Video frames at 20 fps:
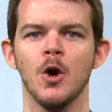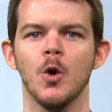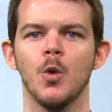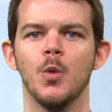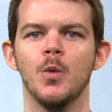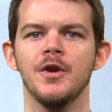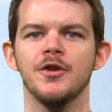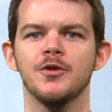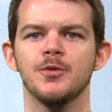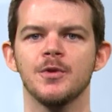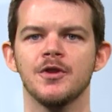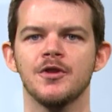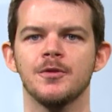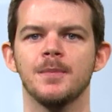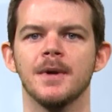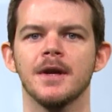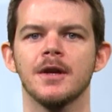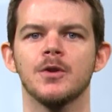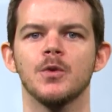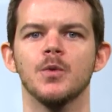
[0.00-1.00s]
with
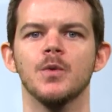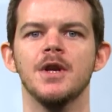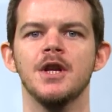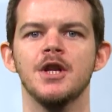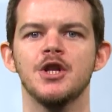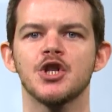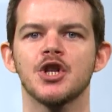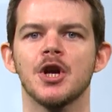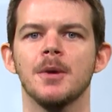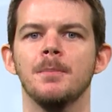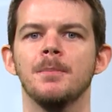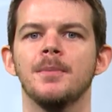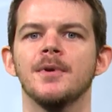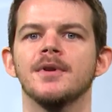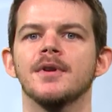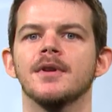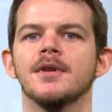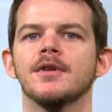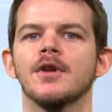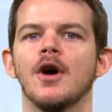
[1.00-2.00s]
respect to each
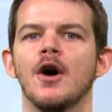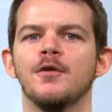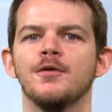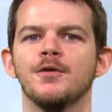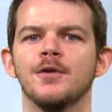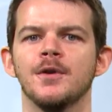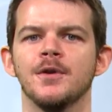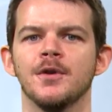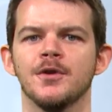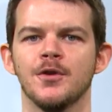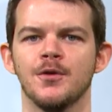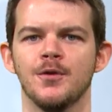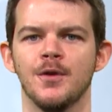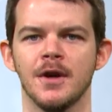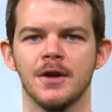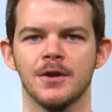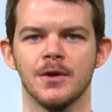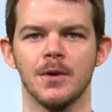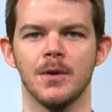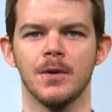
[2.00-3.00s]
component of another
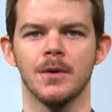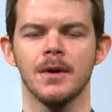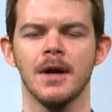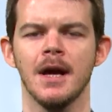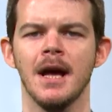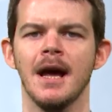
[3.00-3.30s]
vector